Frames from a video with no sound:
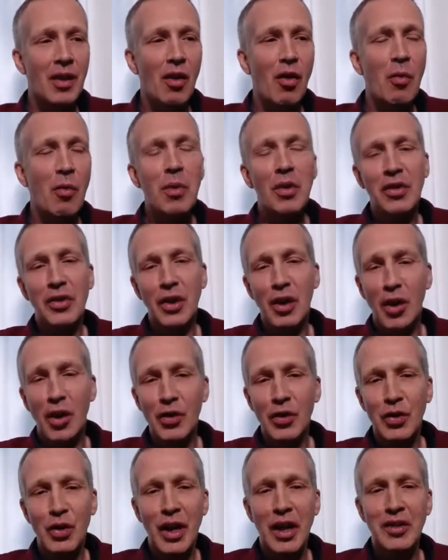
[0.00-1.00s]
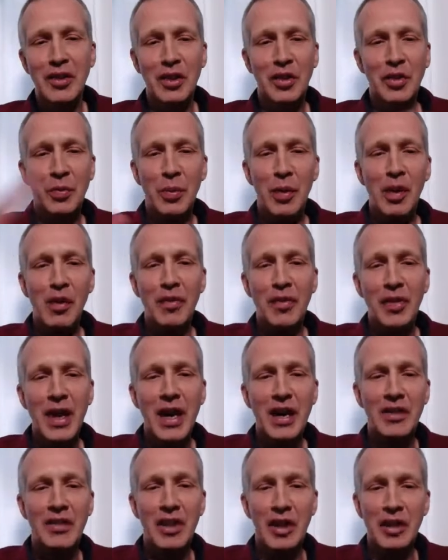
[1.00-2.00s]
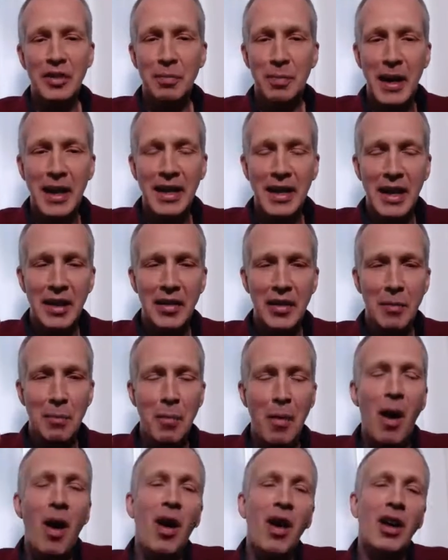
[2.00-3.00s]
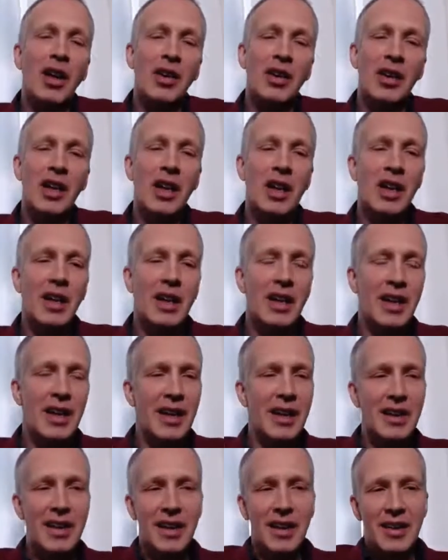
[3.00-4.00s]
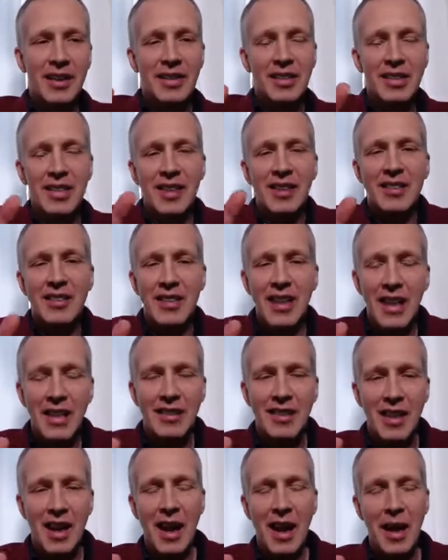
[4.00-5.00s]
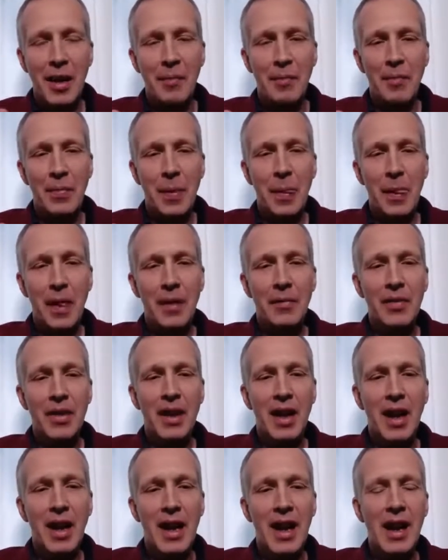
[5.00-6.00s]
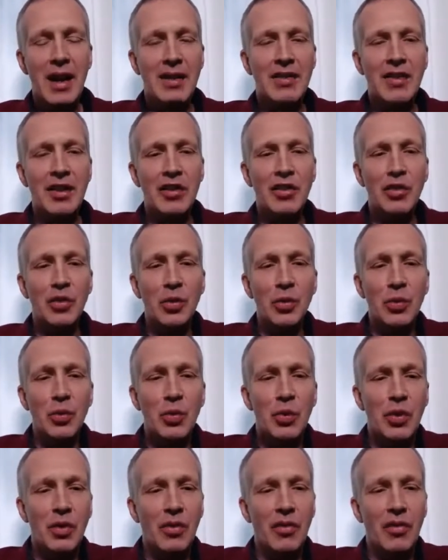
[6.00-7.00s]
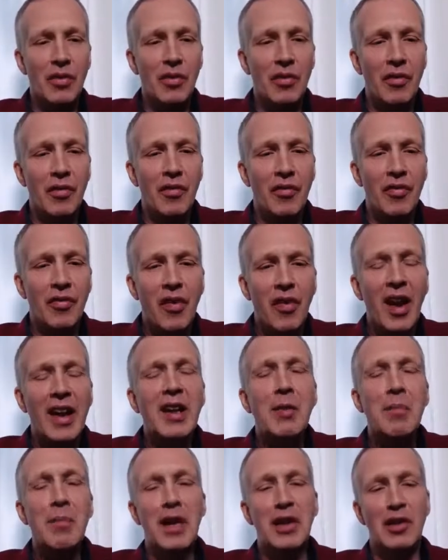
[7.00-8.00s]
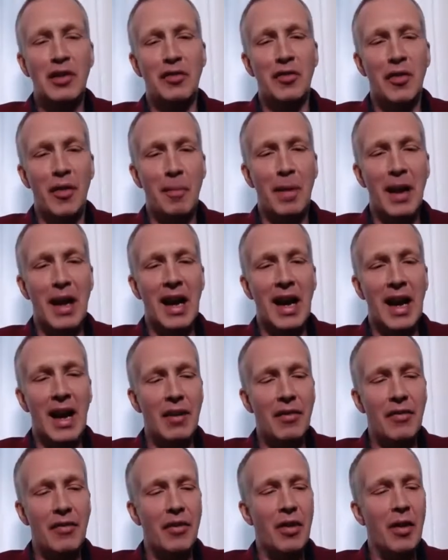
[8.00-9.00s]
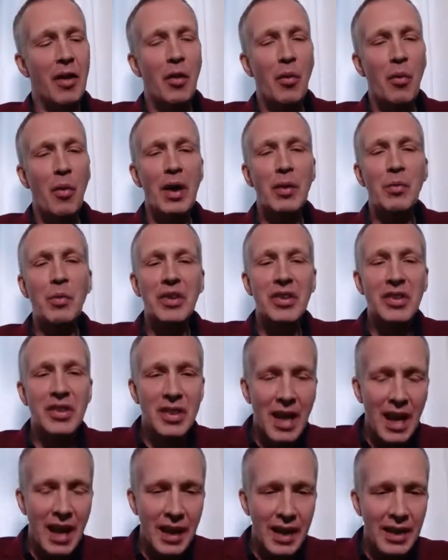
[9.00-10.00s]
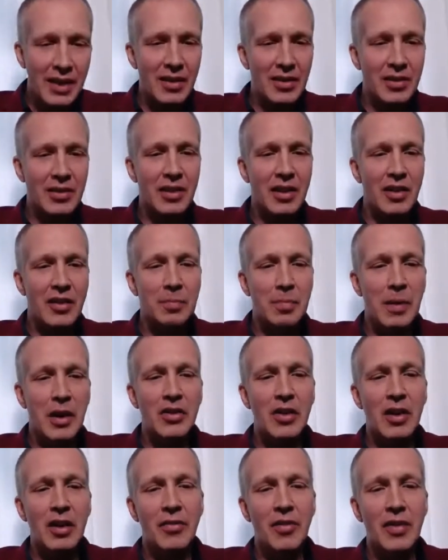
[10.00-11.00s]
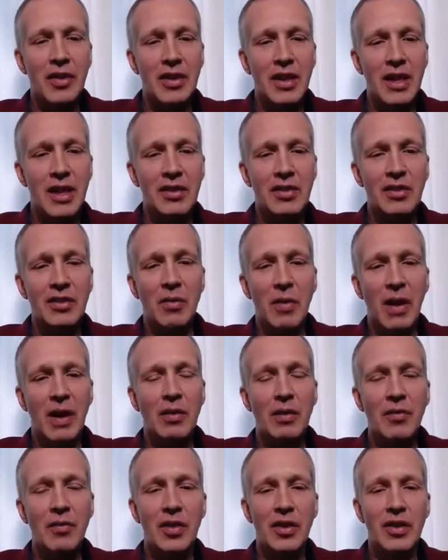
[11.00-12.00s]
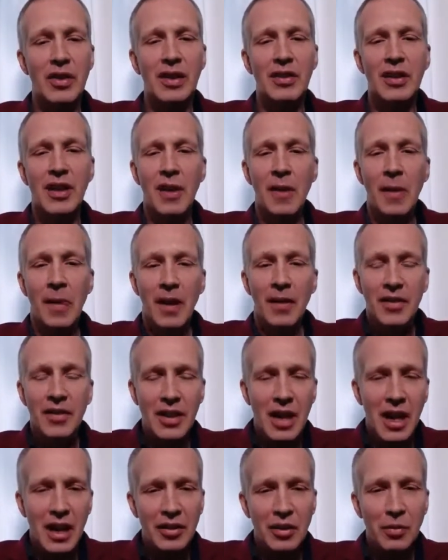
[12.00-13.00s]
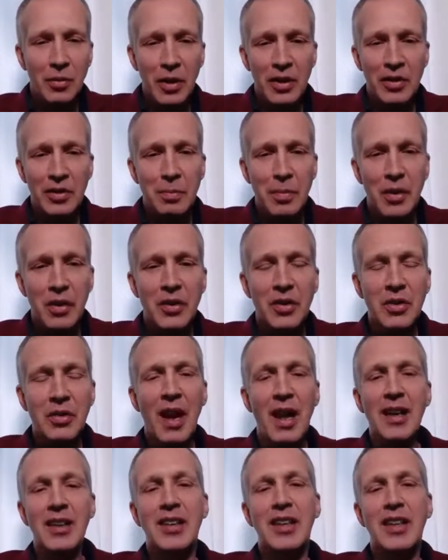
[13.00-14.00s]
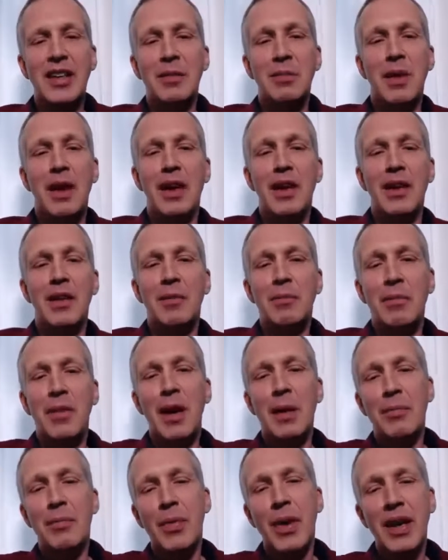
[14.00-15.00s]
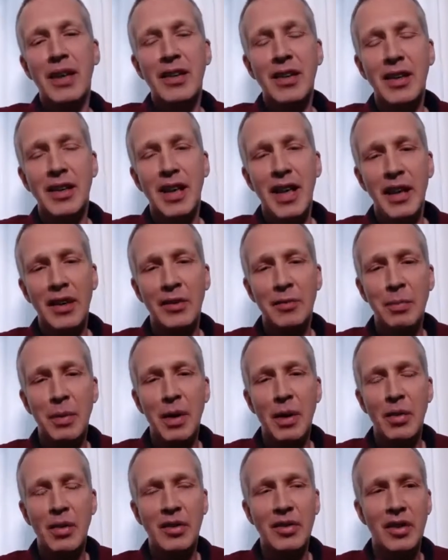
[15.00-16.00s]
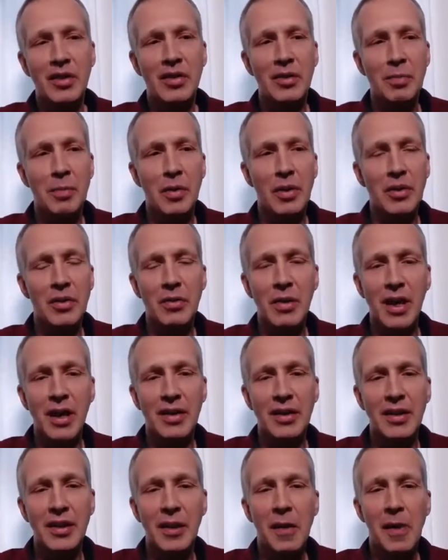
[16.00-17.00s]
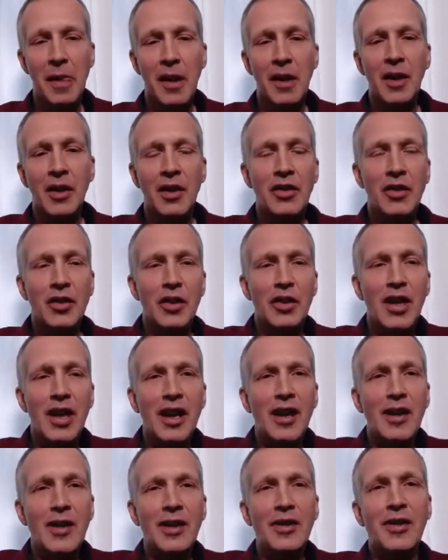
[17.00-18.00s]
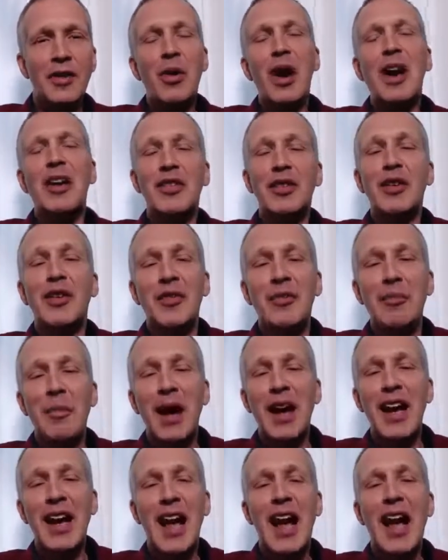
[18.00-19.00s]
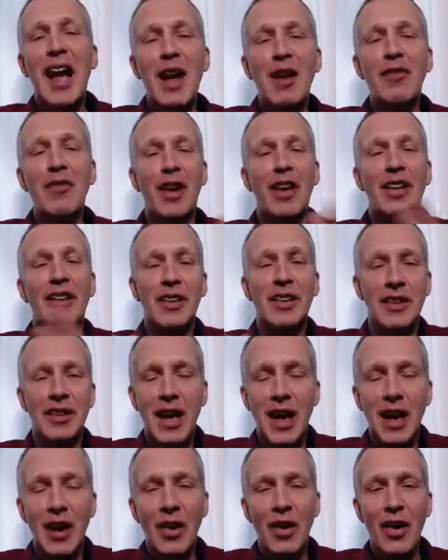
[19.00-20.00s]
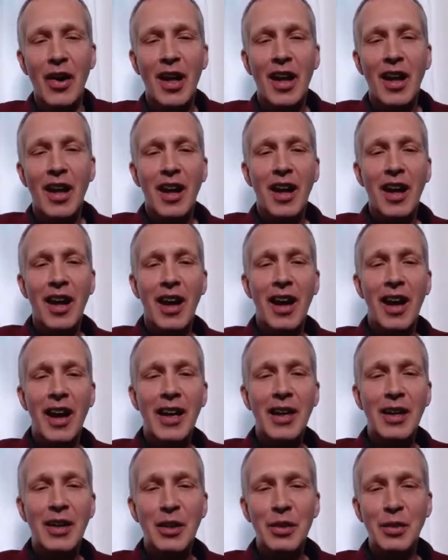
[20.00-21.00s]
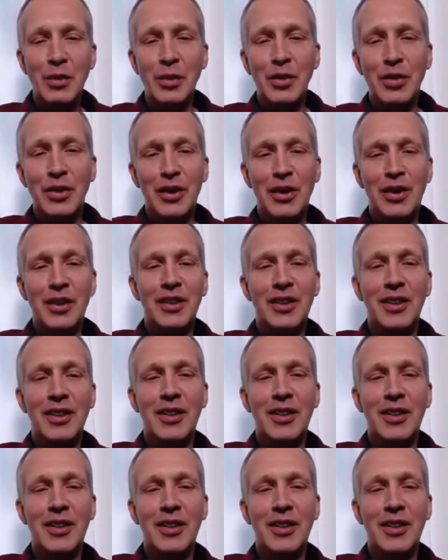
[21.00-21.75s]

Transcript: almost altogether 12 years I spent as a monk. And since that time, I had these two fundaments for my life. One was science, especially physics, quantum physics. The other was spirituality and my practical experience in spirituality. So the rest of my life until now, I used